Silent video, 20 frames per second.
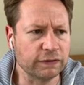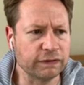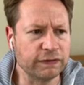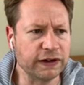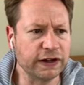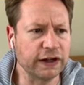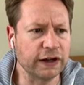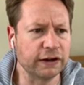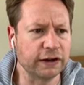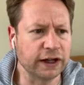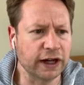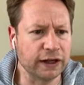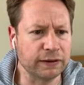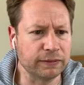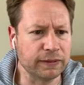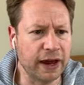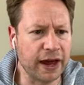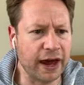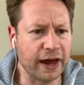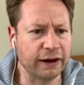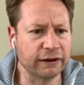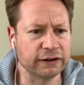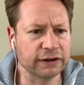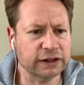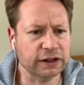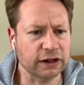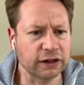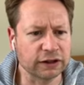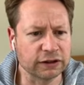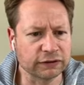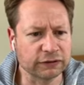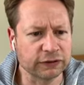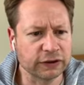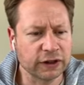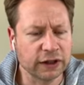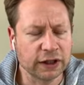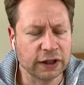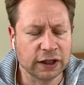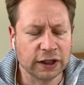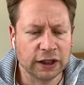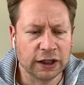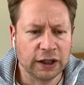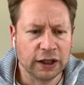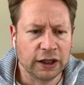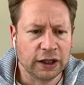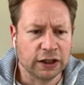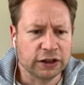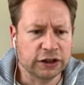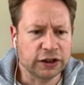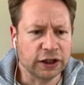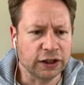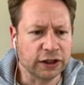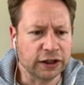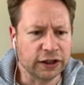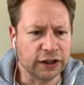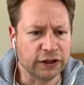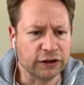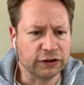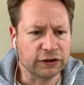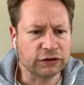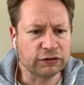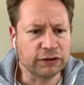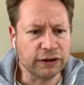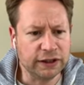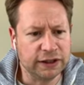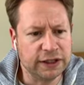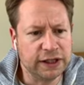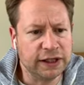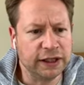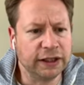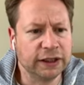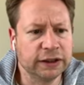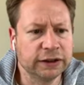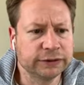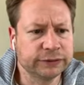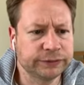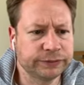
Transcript: video game hair. It's kind of chunky in 3D,